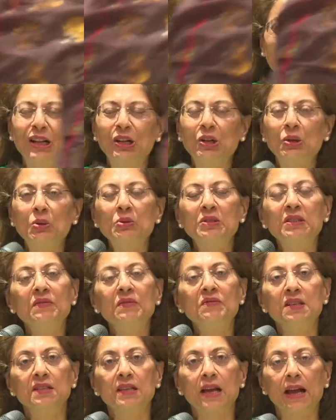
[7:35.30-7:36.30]

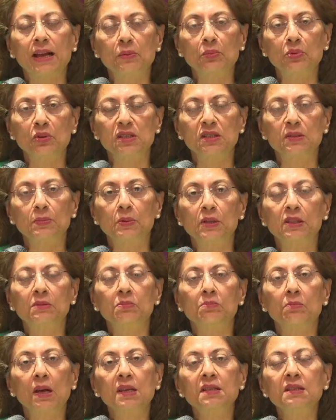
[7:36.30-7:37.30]
Inclusive design principles
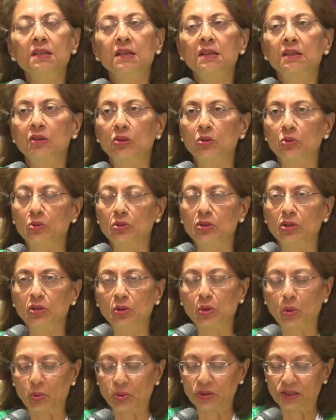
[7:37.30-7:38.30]
must include
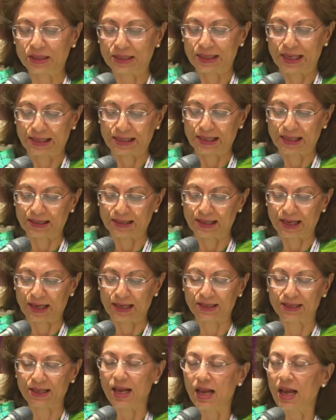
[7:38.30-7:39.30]
those data
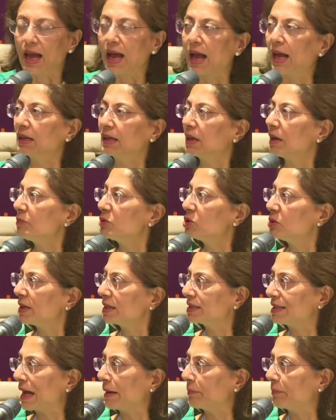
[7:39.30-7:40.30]
sets. I'll come to
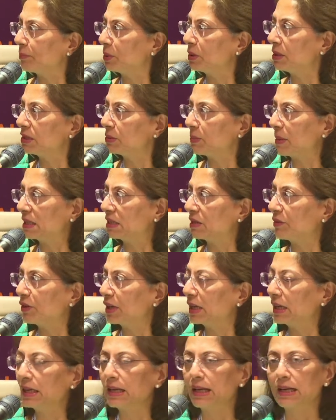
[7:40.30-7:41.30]
examples
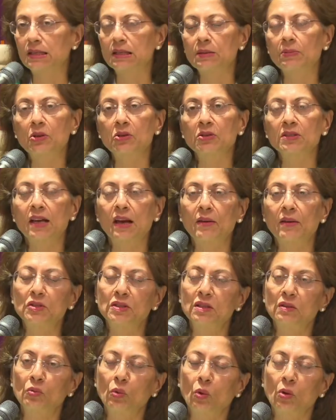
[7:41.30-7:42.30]
specifically later because I was
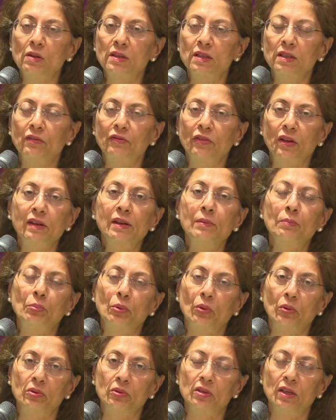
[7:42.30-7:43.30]
involved in a very
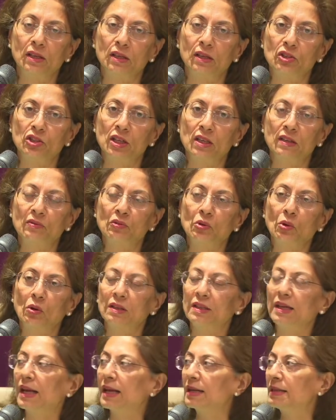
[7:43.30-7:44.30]
important initiative
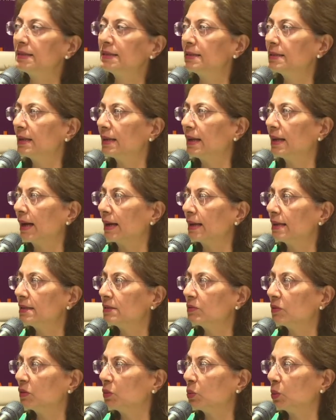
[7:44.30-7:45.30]
called the Edison
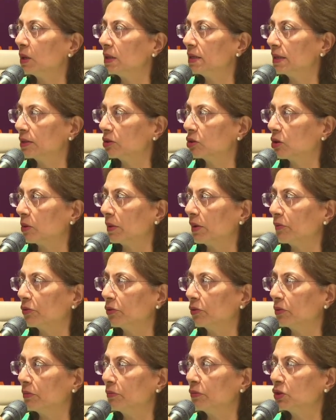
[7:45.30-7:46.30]
Alliance or the World Economic
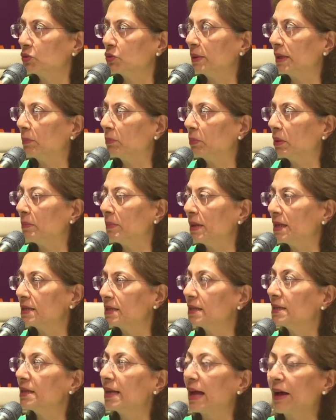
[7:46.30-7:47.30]
Forum, which we
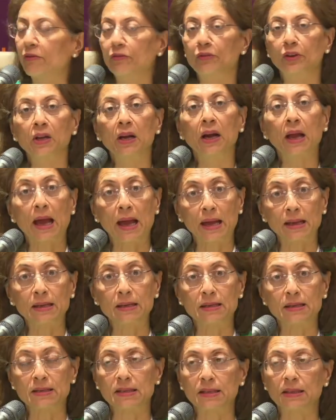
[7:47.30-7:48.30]
implemented in Africa and
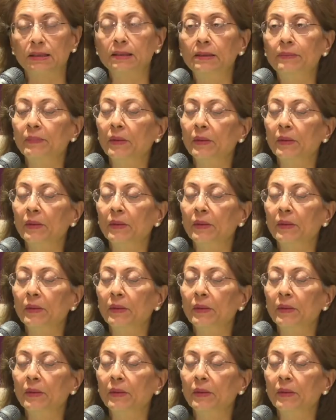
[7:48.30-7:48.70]
India